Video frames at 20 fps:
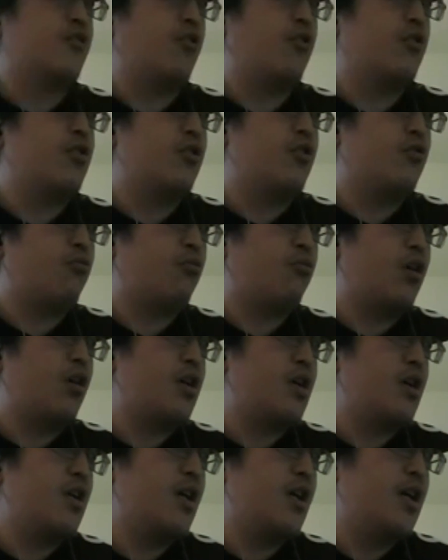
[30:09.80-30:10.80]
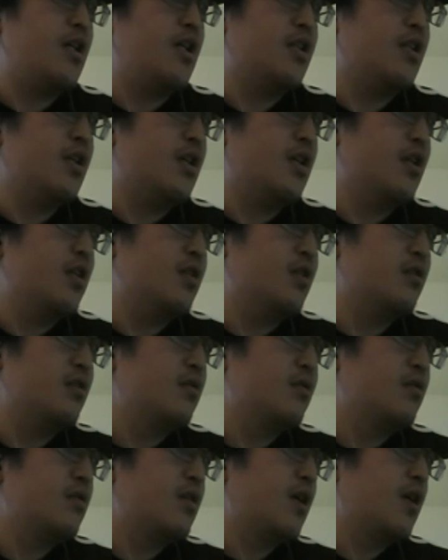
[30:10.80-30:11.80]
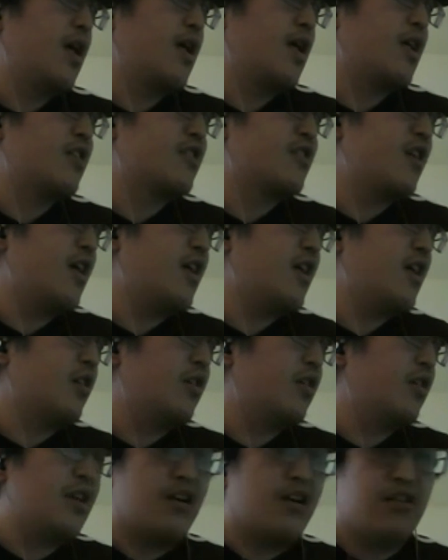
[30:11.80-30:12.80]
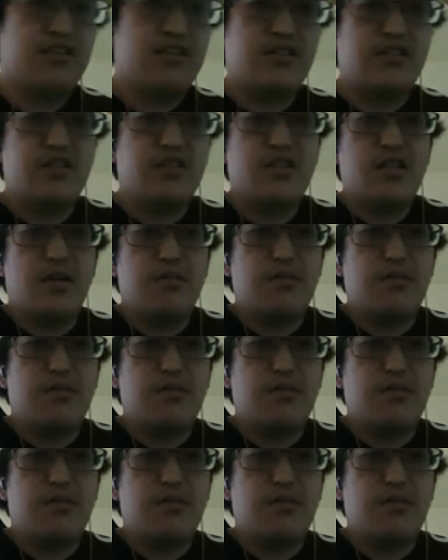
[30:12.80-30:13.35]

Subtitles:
Darnell Wright and I guess Anton Harrison.